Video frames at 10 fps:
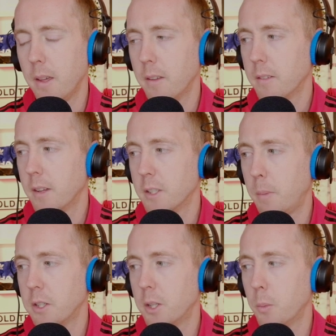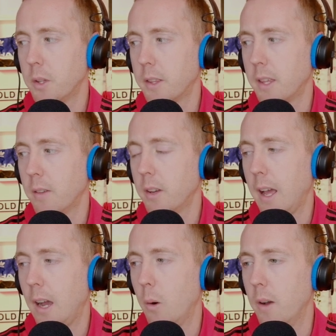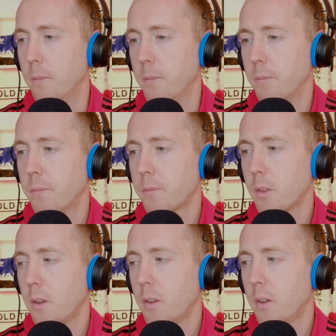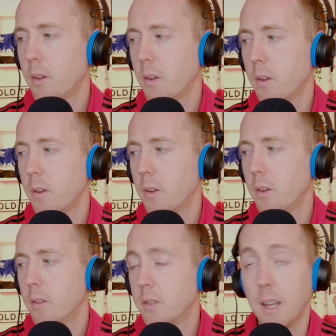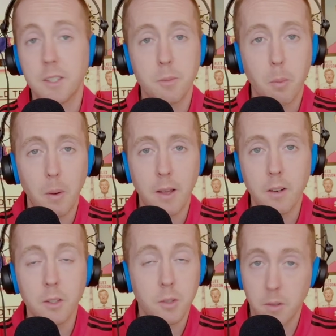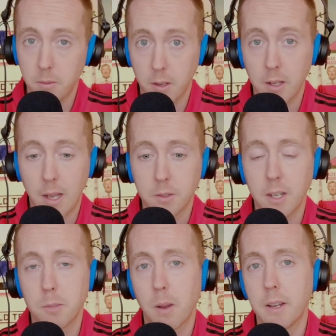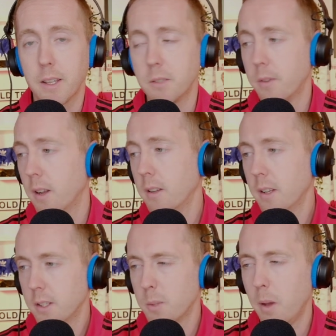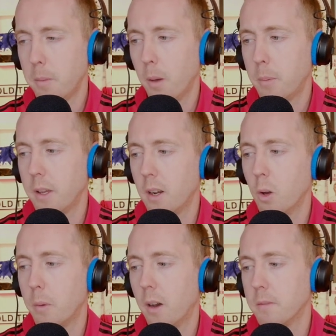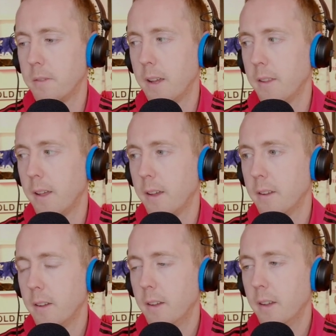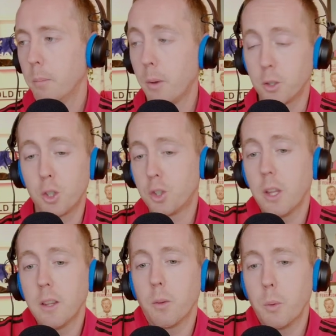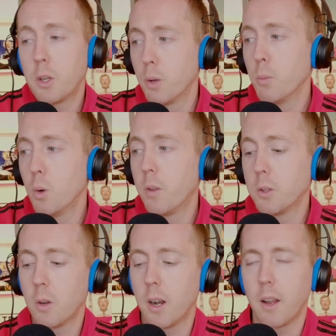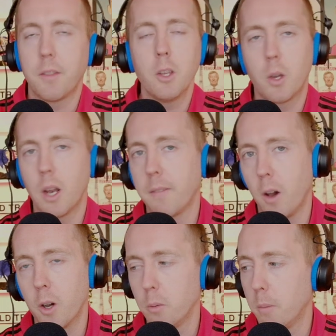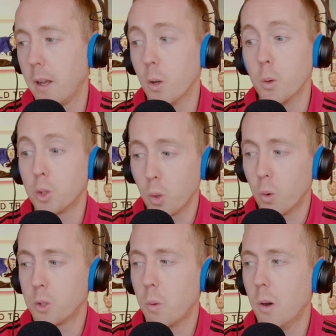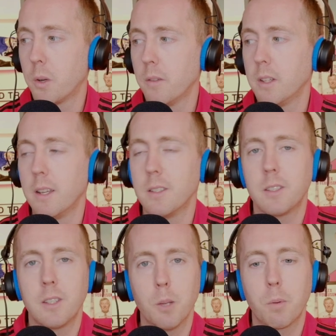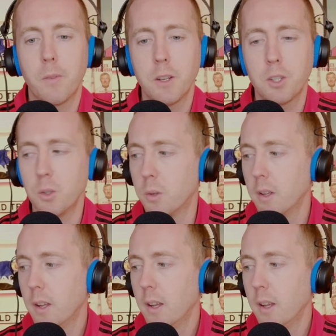here, especially with given how um, Telles has been playing, uh, how Telles played against Villa. So maybe I'm being a little bit unfair there. But I just think that we could move those on. And I think you could have that argument about Luke Shaw as well, given that he's a senior professional.